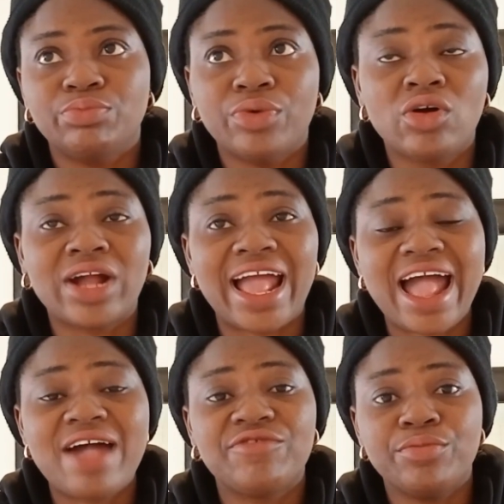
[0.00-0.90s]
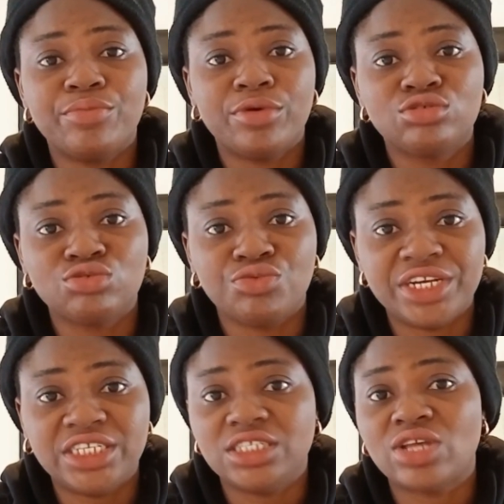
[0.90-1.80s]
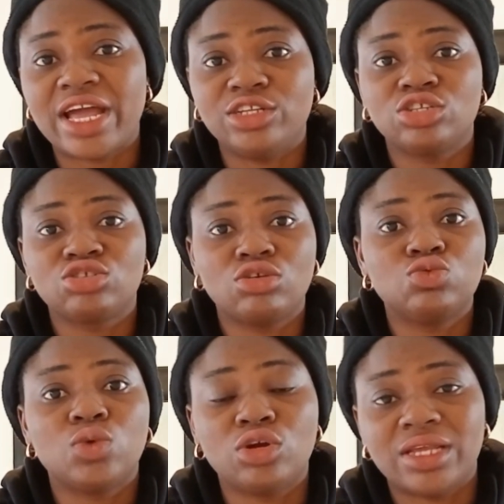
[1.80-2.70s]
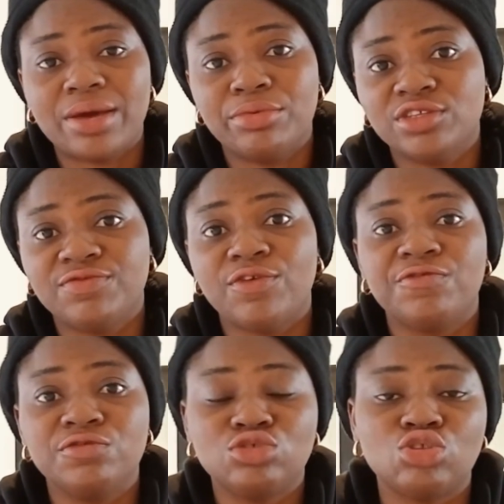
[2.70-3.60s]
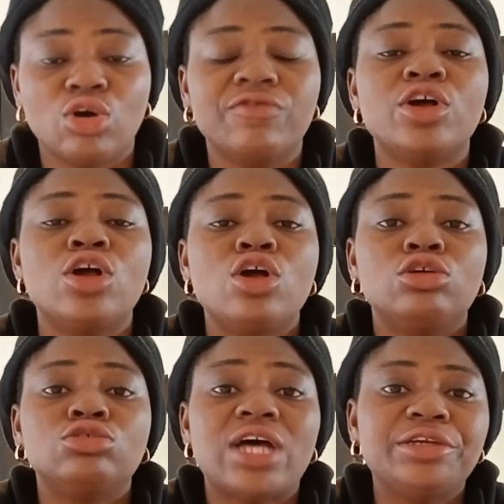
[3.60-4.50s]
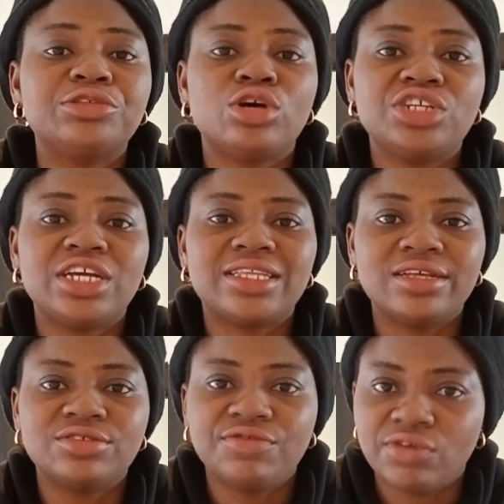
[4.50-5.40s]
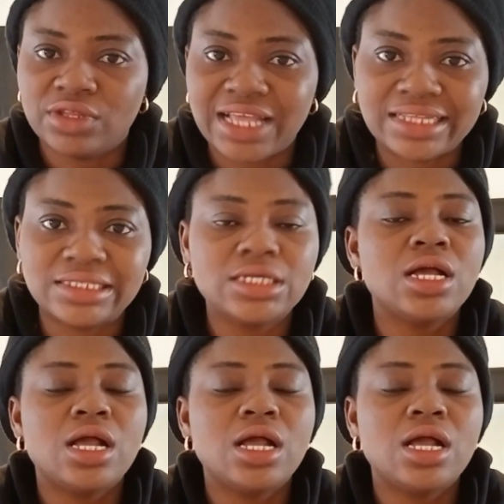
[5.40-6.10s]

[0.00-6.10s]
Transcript: Okay, I have a bus already, so I just got one other bus for food stuff, so I used 100,000 for that.